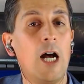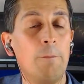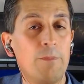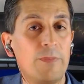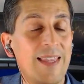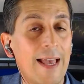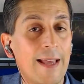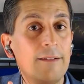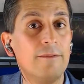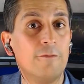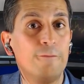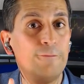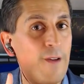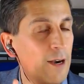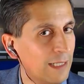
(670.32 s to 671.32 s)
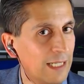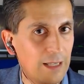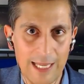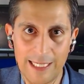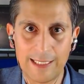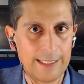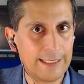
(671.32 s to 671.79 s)
then
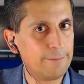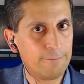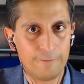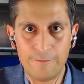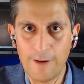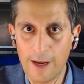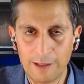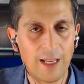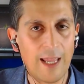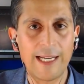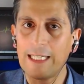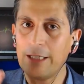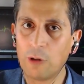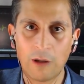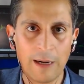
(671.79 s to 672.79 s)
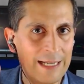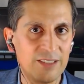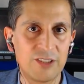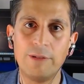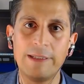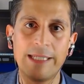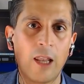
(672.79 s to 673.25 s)
very likely
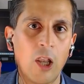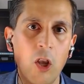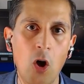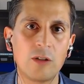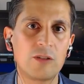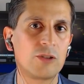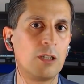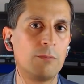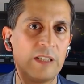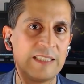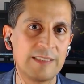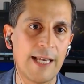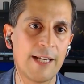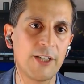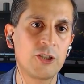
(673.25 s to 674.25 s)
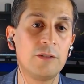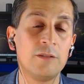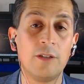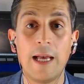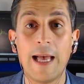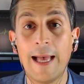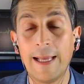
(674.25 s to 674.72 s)
we're entering a long-term
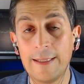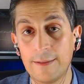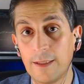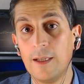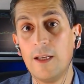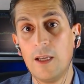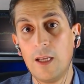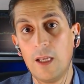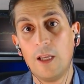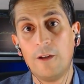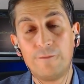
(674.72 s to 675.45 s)
recession and